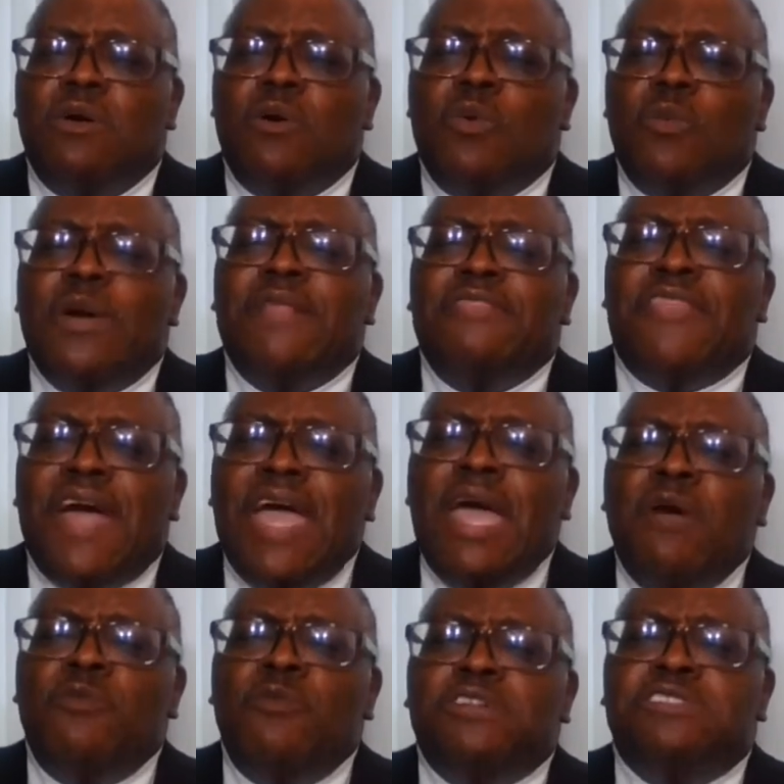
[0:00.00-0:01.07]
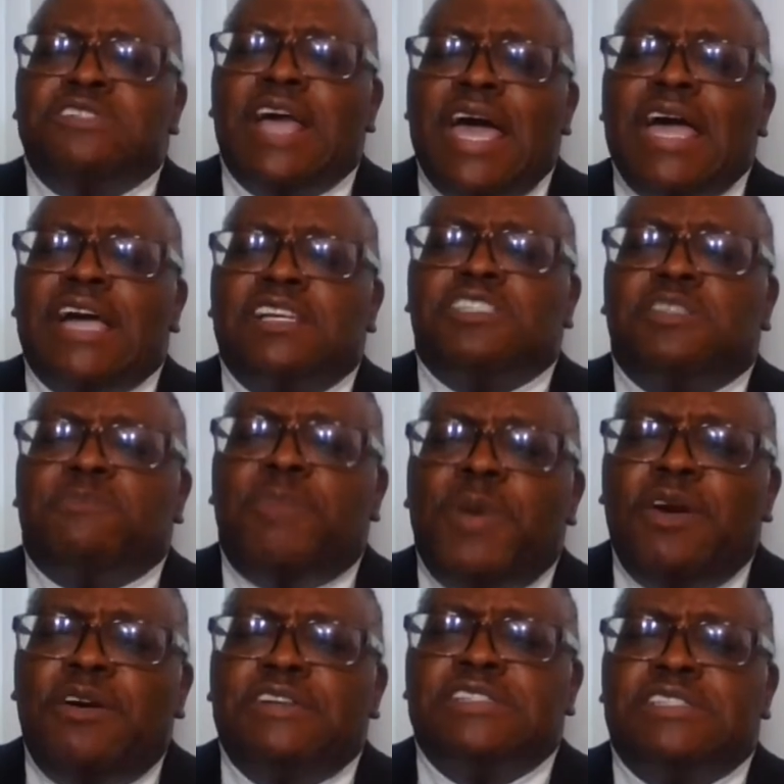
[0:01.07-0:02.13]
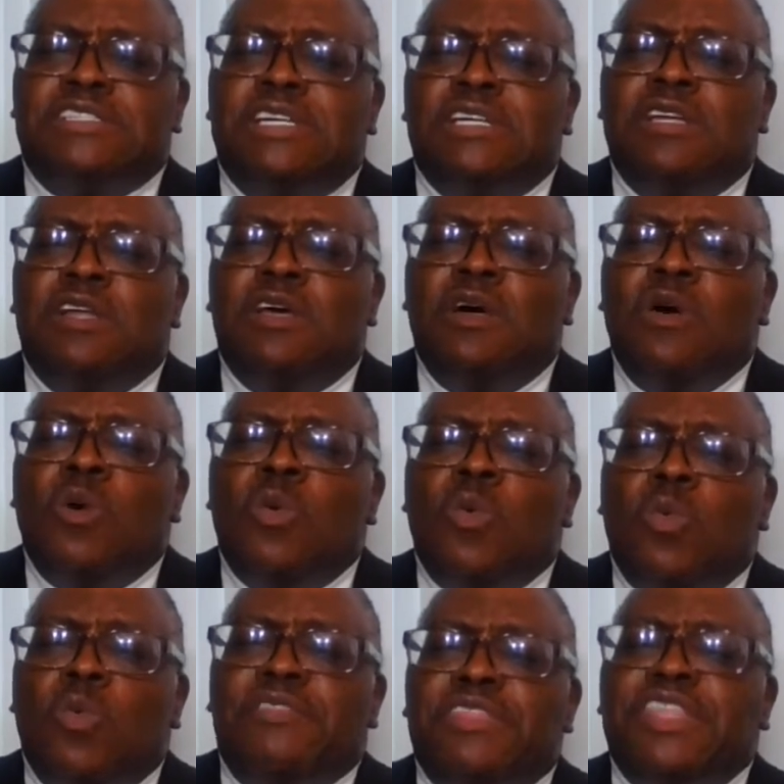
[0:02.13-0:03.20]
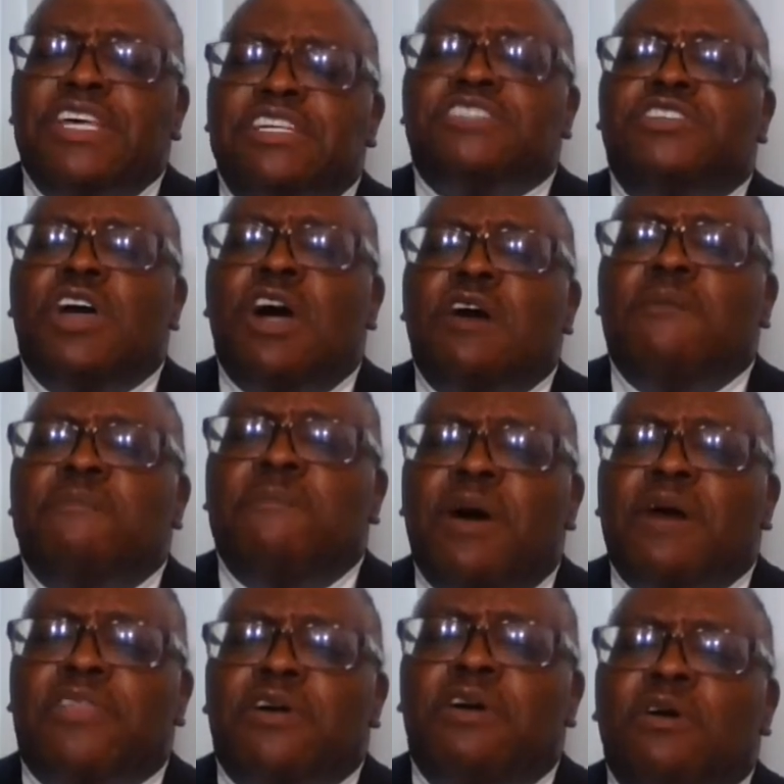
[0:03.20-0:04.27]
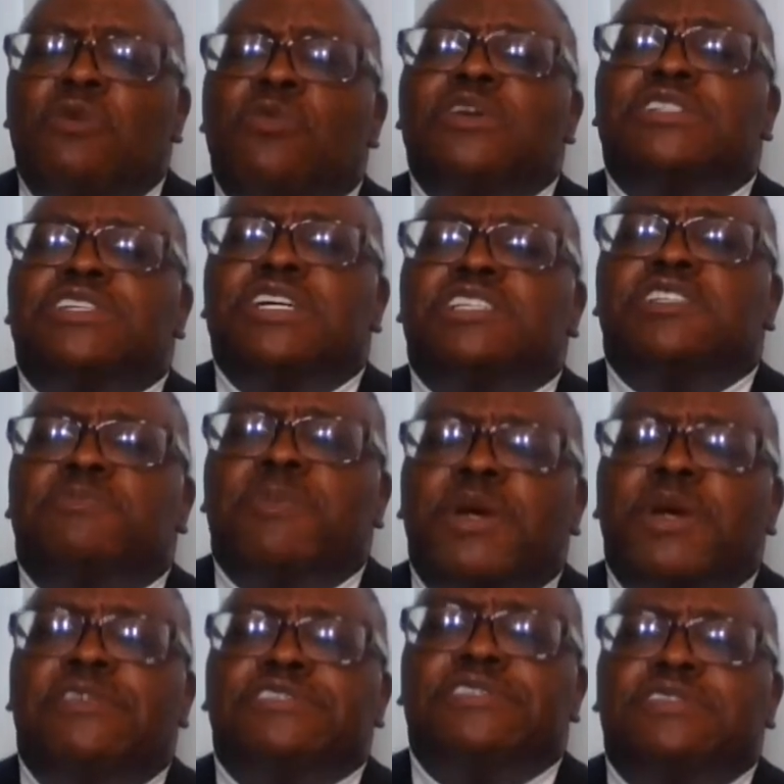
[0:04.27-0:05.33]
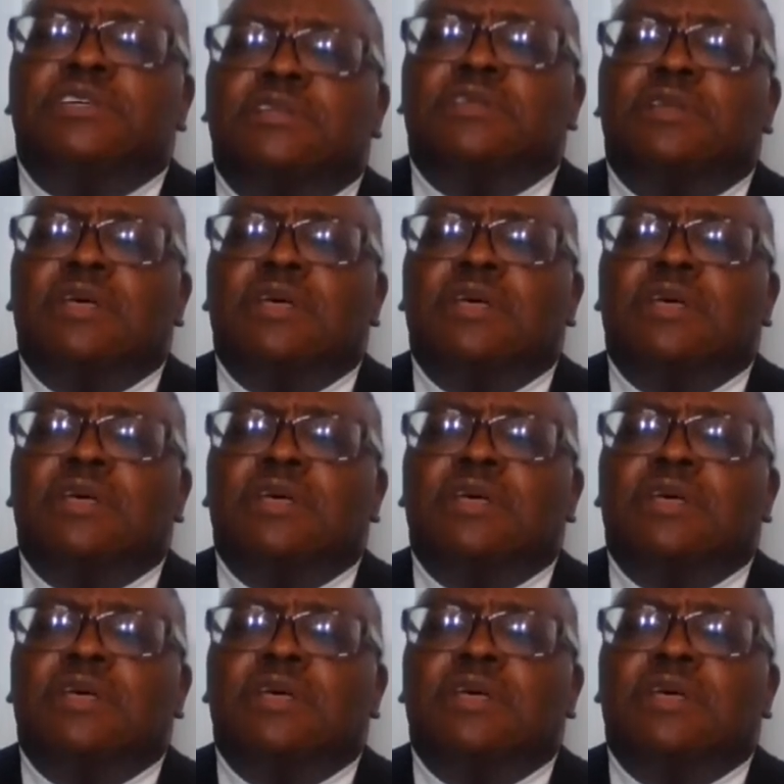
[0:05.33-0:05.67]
when they was experiencing what this young mother was experiencing.